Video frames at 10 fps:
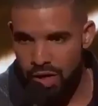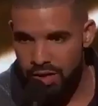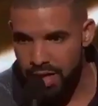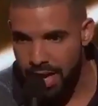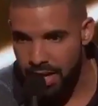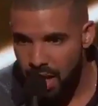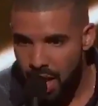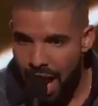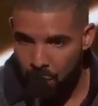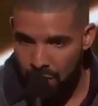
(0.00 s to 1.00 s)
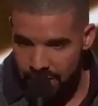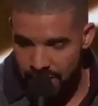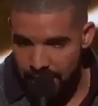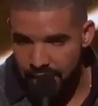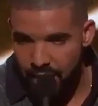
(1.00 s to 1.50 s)
went on to add, "I want
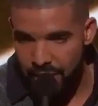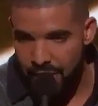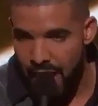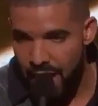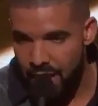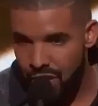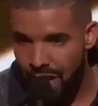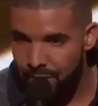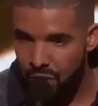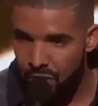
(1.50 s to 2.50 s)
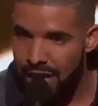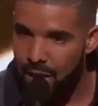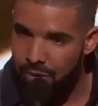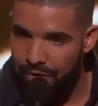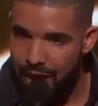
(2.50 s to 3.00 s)
to say Nicki Minaj, I'm so
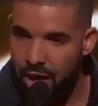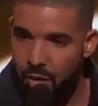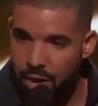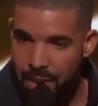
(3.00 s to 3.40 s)
glad we found our